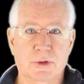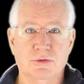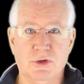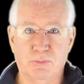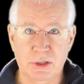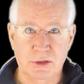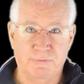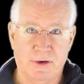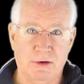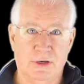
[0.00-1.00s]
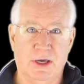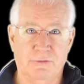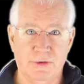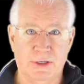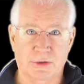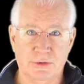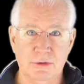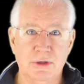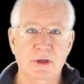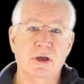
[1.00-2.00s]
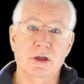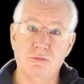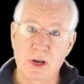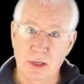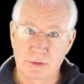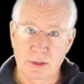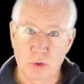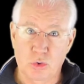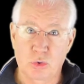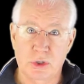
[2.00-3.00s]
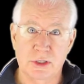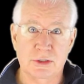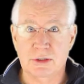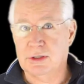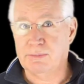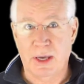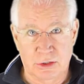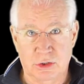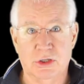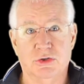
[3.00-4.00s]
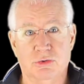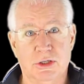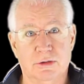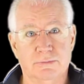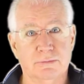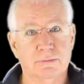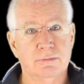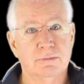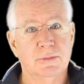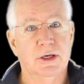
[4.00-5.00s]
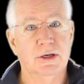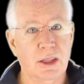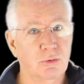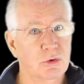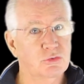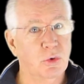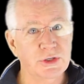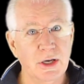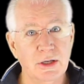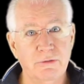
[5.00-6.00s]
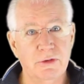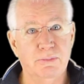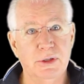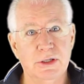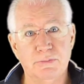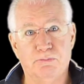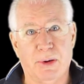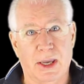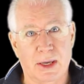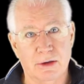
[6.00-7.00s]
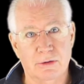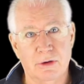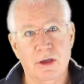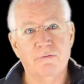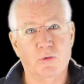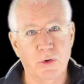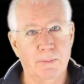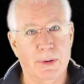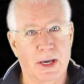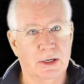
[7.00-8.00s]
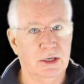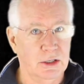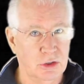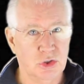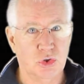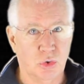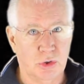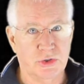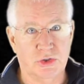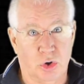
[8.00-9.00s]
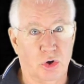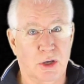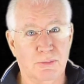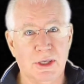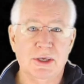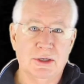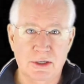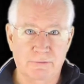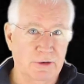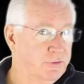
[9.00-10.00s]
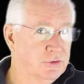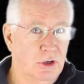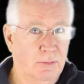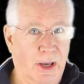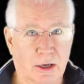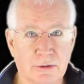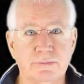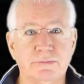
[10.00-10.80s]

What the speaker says: So pick your favourite half a dozen and rank them according to the Impact Ease grid. In other words, what's going to give you the biggest bang for your buck in the shortest time, even if there's no buck?